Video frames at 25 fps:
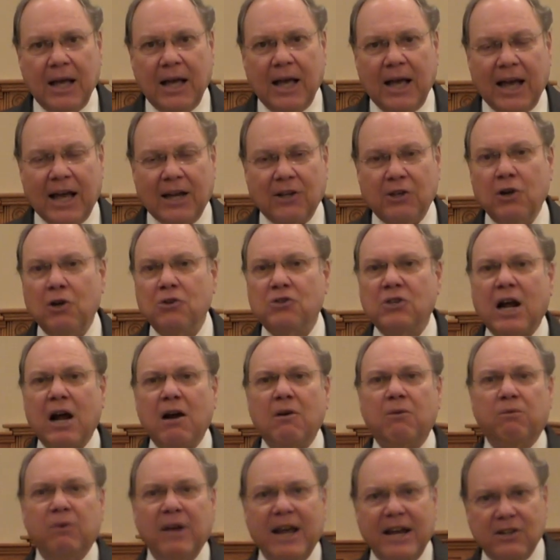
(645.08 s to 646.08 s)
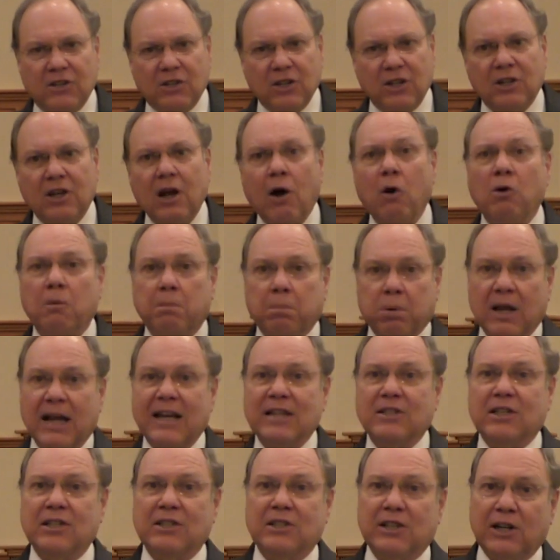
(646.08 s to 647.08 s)
And use our feet to go to
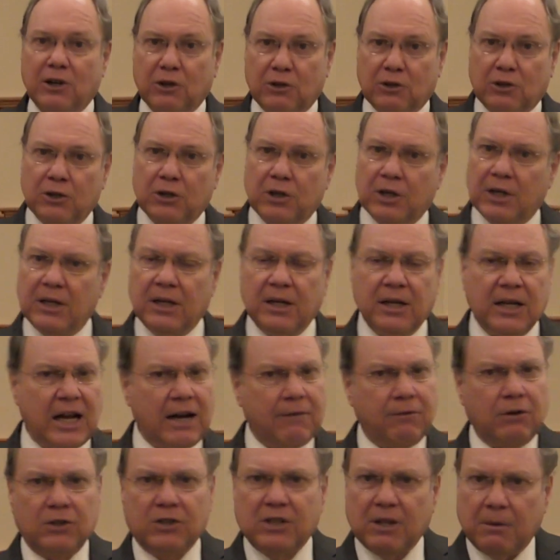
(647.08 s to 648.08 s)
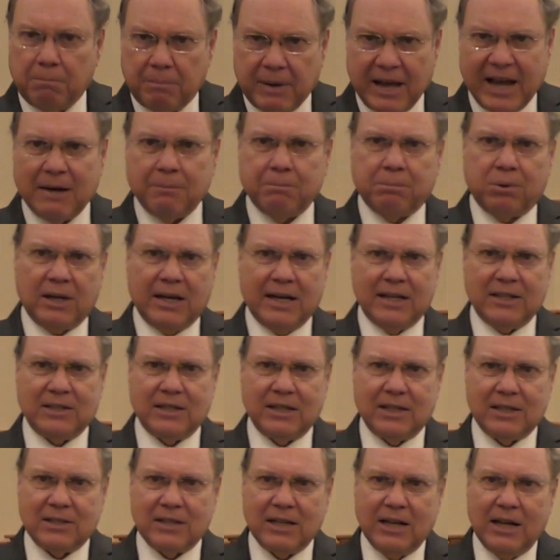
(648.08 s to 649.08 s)
places that are good, never to bad
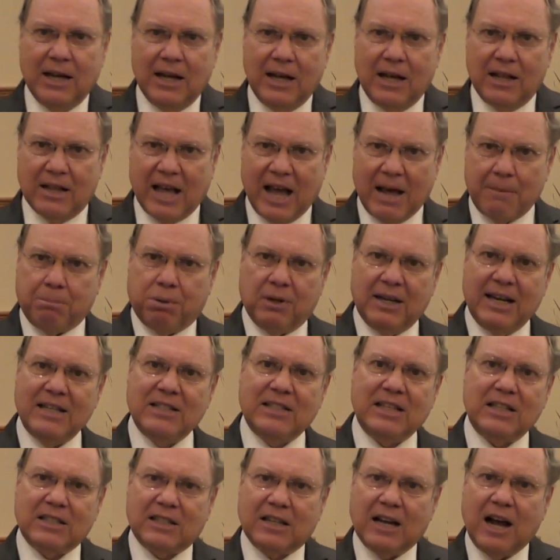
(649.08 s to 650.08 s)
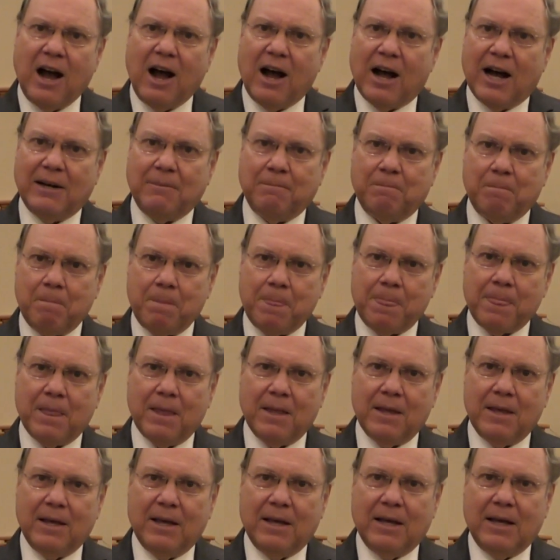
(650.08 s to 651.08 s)
places. That pleases God,
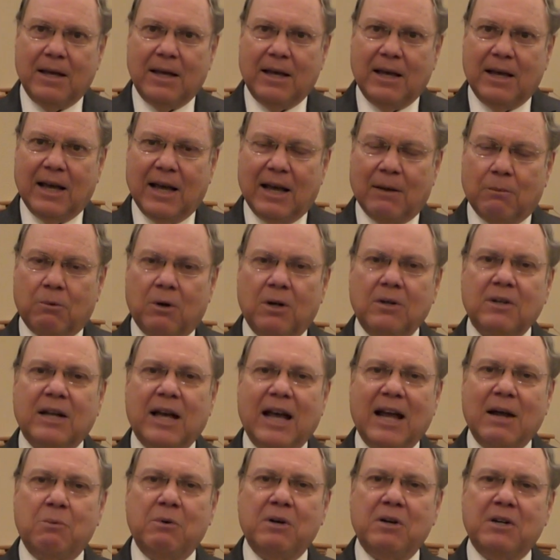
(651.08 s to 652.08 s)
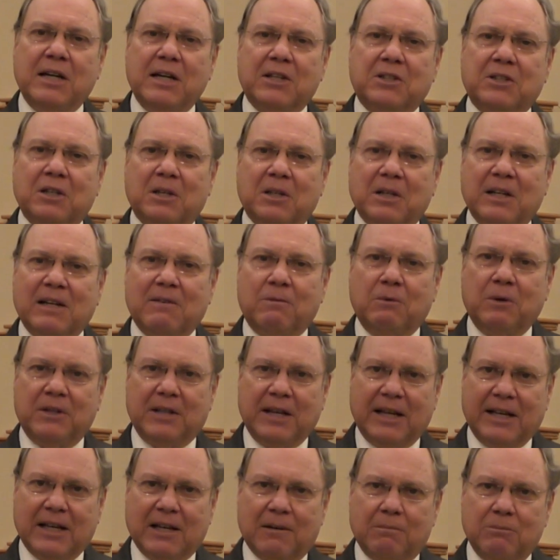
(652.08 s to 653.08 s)
and one day we'll get to live with
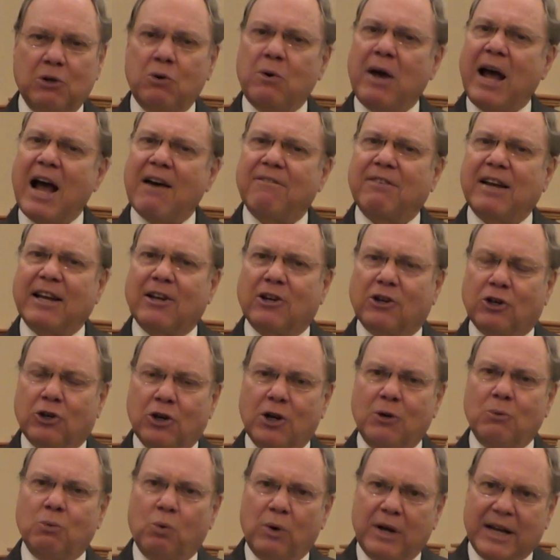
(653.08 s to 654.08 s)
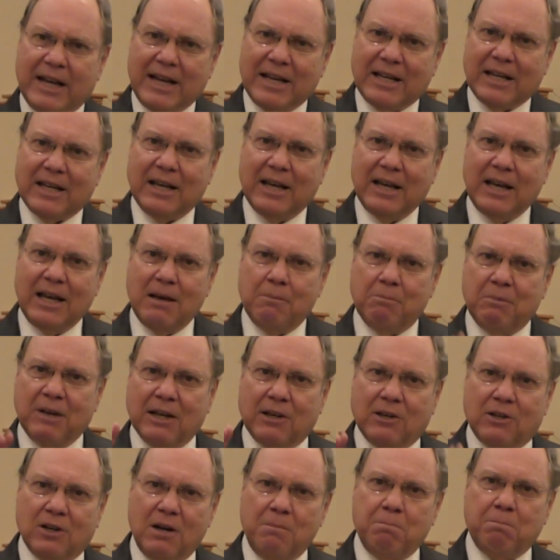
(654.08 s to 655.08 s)
Him. You have a good week. Be
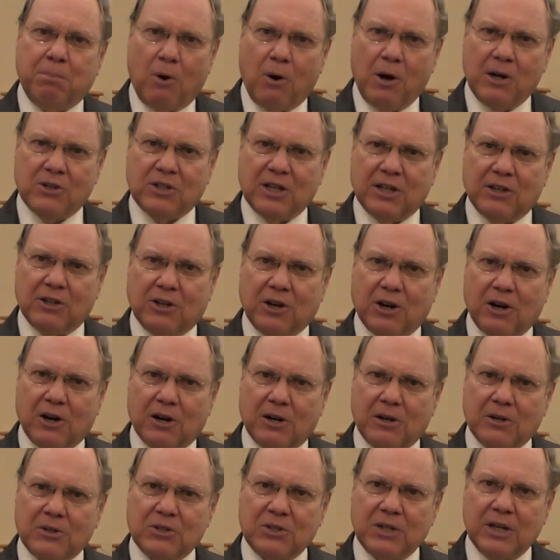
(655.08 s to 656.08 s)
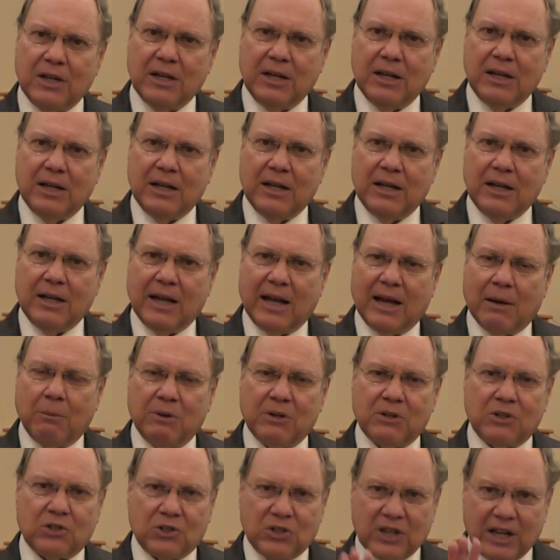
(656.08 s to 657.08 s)
good, boys and girls, and
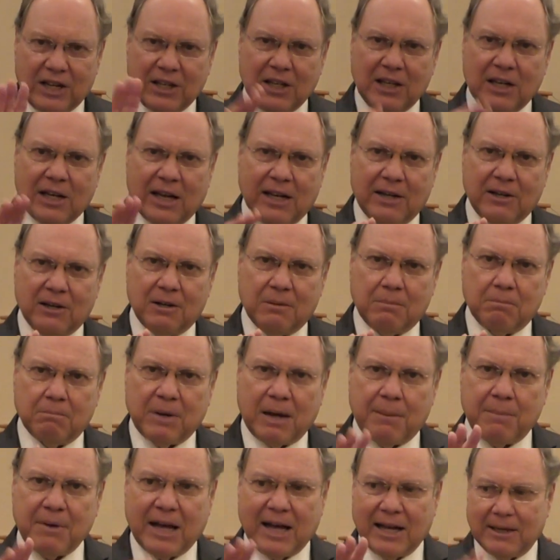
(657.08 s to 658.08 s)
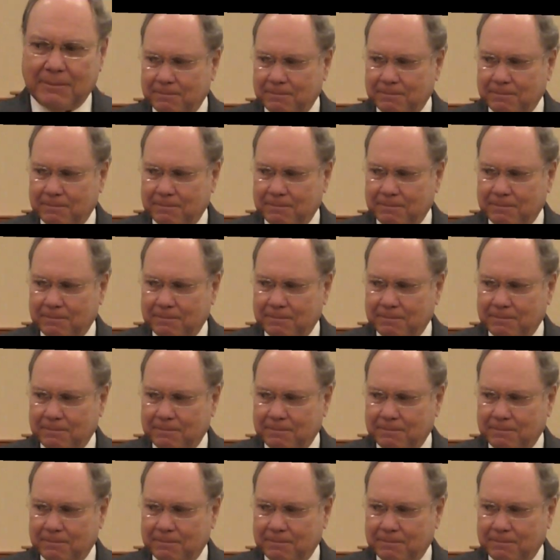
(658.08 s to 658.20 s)
we'll see you later. Bye-bye.